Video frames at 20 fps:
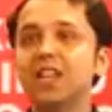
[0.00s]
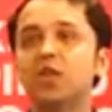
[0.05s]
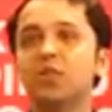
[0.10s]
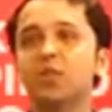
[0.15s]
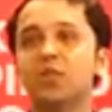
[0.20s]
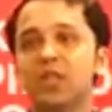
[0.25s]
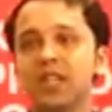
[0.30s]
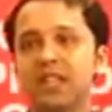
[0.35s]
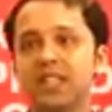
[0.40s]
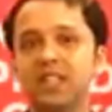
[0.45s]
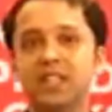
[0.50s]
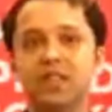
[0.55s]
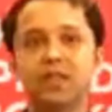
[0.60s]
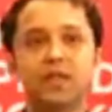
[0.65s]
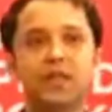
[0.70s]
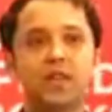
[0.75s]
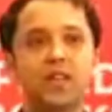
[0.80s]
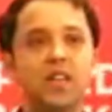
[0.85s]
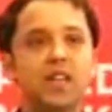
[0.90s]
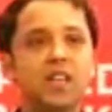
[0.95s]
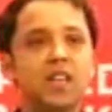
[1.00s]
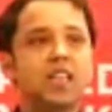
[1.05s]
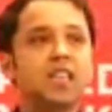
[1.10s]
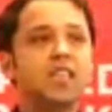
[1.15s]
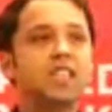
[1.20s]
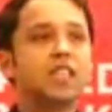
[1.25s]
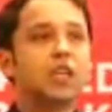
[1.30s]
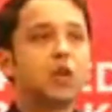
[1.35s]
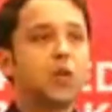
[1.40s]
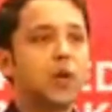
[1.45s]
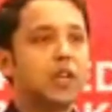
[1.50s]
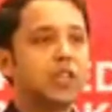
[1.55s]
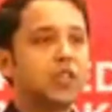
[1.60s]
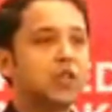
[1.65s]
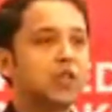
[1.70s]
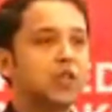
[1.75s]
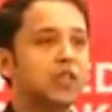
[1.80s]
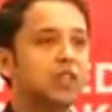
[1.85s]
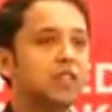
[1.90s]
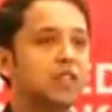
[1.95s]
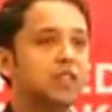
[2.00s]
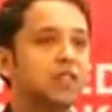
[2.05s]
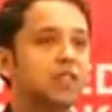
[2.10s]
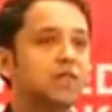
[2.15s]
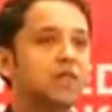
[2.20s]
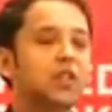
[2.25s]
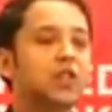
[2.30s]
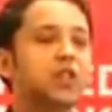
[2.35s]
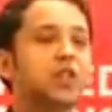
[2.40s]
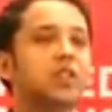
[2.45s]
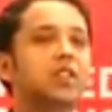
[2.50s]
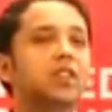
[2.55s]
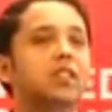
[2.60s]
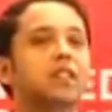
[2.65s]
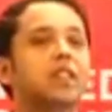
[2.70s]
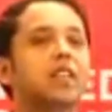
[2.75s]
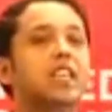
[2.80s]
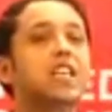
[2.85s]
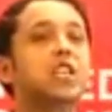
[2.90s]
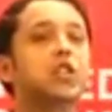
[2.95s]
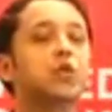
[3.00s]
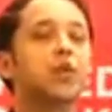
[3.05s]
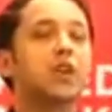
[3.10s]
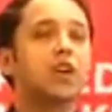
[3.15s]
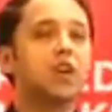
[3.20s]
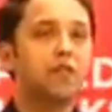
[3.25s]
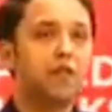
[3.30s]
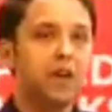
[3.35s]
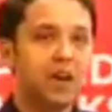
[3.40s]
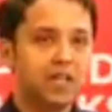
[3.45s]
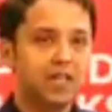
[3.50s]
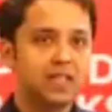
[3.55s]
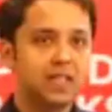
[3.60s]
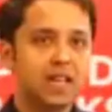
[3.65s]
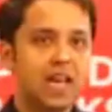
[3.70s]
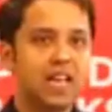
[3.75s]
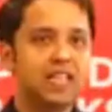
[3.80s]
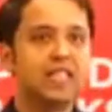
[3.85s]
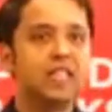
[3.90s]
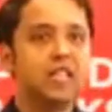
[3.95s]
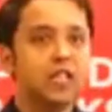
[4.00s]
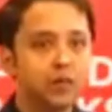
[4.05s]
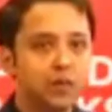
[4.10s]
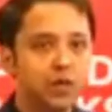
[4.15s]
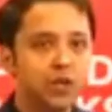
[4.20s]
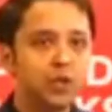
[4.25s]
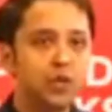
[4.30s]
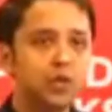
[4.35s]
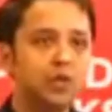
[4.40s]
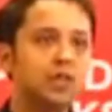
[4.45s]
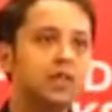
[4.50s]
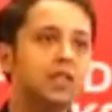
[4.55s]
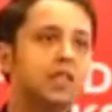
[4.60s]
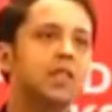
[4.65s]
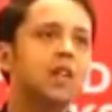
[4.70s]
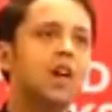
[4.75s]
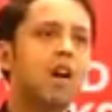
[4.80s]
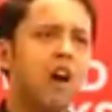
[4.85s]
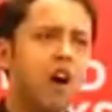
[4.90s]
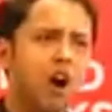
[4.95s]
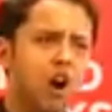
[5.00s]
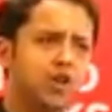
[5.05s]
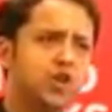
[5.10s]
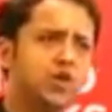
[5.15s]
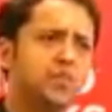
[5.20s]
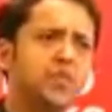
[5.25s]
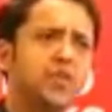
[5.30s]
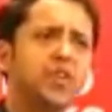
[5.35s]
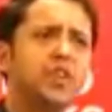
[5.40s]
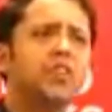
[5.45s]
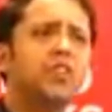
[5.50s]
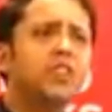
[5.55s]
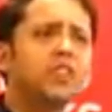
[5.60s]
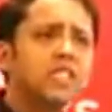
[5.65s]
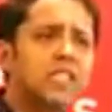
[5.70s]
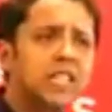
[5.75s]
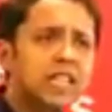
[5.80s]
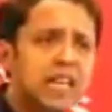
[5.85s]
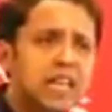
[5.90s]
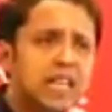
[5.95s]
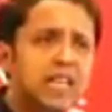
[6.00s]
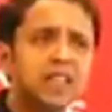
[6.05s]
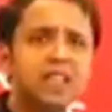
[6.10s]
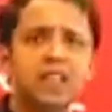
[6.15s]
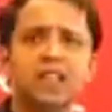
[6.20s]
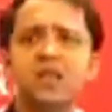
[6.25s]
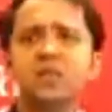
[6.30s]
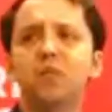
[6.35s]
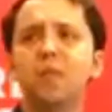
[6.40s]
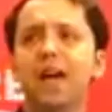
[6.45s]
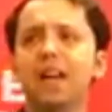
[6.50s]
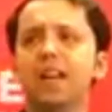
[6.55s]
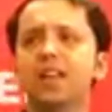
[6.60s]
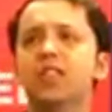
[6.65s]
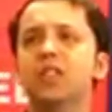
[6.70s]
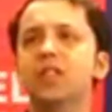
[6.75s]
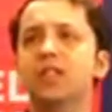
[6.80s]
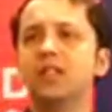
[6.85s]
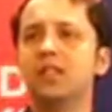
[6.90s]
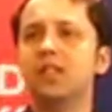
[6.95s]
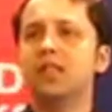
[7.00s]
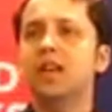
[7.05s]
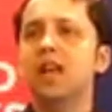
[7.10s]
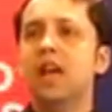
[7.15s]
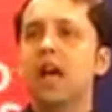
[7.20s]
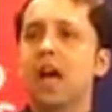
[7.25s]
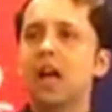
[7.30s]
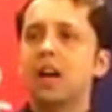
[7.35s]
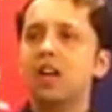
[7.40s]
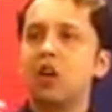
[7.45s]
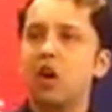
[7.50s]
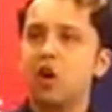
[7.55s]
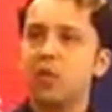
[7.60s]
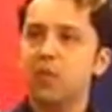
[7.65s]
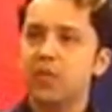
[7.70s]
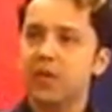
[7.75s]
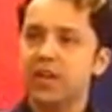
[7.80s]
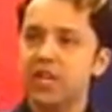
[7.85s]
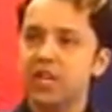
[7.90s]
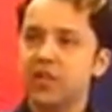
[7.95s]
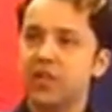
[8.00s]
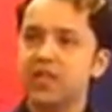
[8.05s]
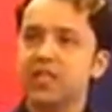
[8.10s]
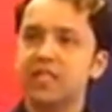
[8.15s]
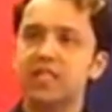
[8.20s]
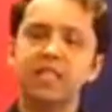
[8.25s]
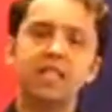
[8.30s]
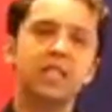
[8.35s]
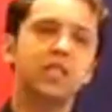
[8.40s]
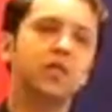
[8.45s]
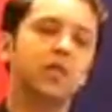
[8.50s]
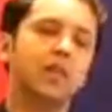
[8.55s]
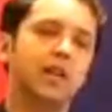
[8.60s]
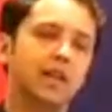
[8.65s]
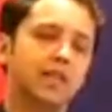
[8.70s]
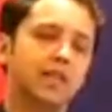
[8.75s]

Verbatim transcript: that objective is the question which each one of us as individuals, entrepreneurs, leaders, managers and corporations need to